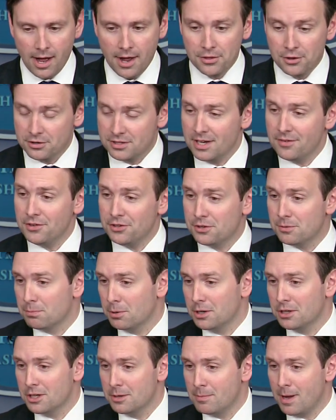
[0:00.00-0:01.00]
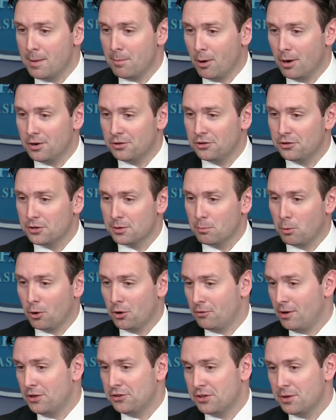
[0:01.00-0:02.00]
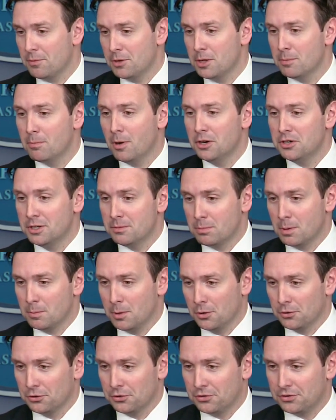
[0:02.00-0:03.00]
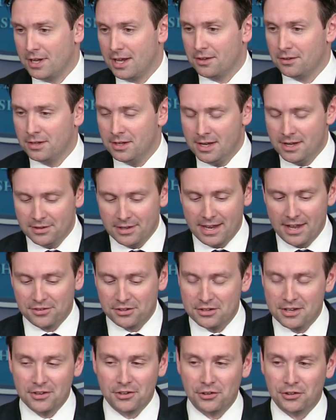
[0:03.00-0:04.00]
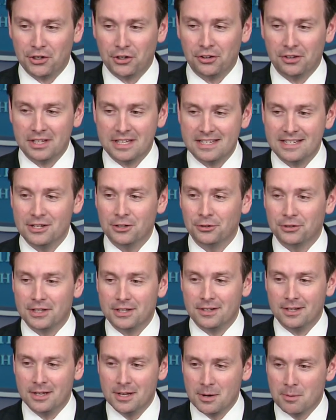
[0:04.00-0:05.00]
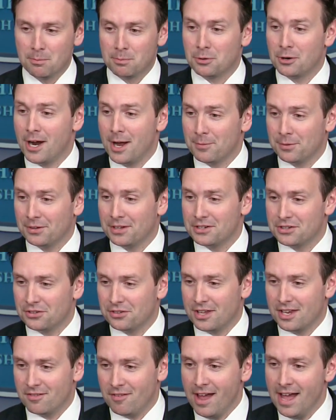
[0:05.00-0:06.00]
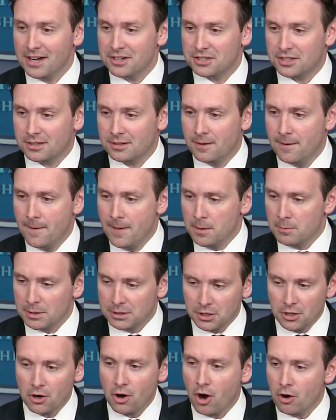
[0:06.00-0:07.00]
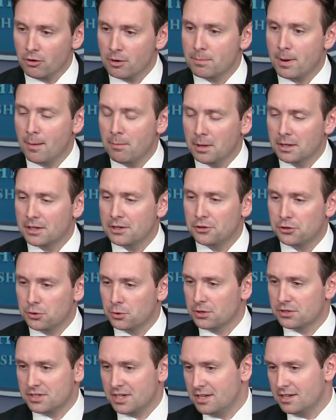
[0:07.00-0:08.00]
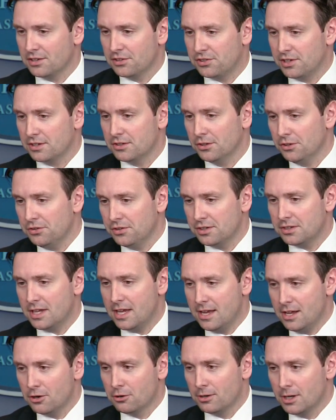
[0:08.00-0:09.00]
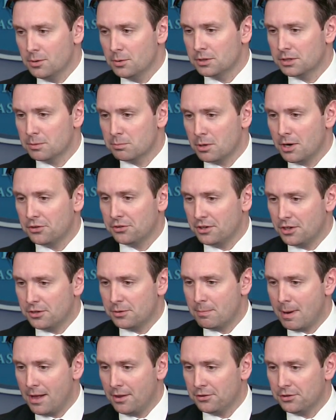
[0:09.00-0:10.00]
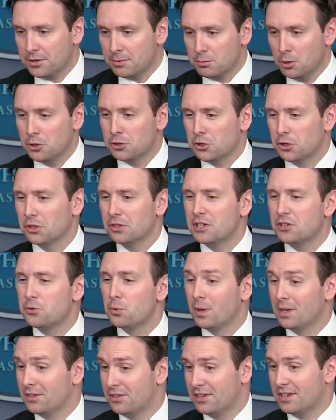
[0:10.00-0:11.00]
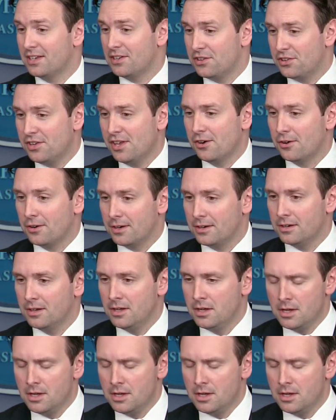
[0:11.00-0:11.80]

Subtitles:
There's even some pretty good bipartisan support around some of the budget proposals. Now, that hasn't necessarily yielded prompt legislative action, but there are Republicans who are sending signals that they agree with the president's balanced approach, or at least willing to consider it.